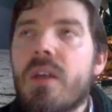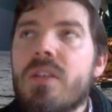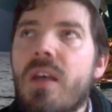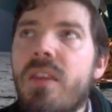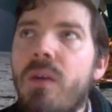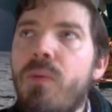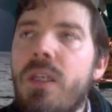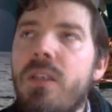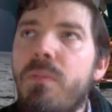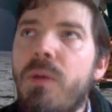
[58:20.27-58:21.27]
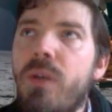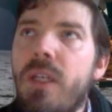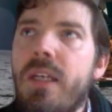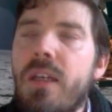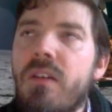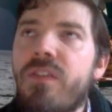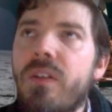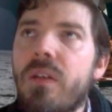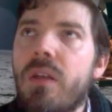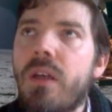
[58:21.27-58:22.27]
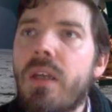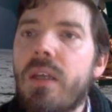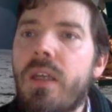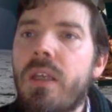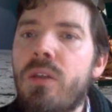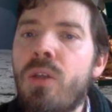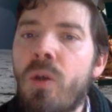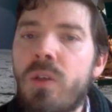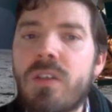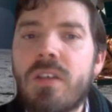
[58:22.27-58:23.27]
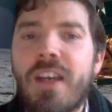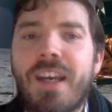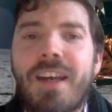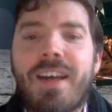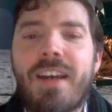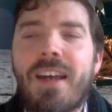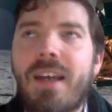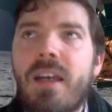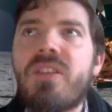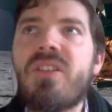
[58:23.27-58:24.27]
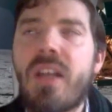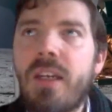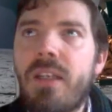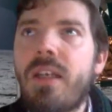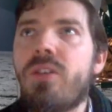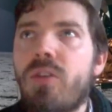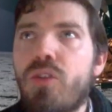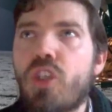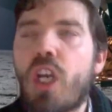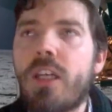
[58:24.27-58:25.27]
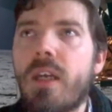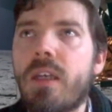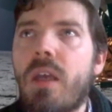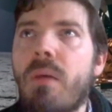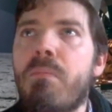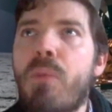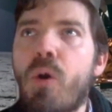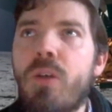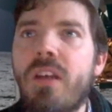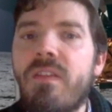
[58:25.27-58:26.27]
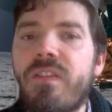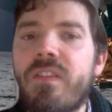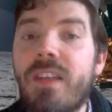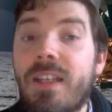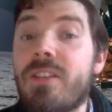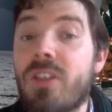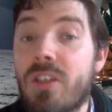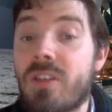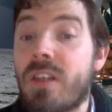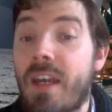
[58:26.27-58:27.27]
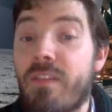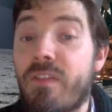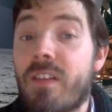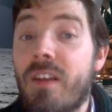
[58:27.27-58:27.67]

So I think we need to be really careful in not assigning to China a motive that it doesn't have.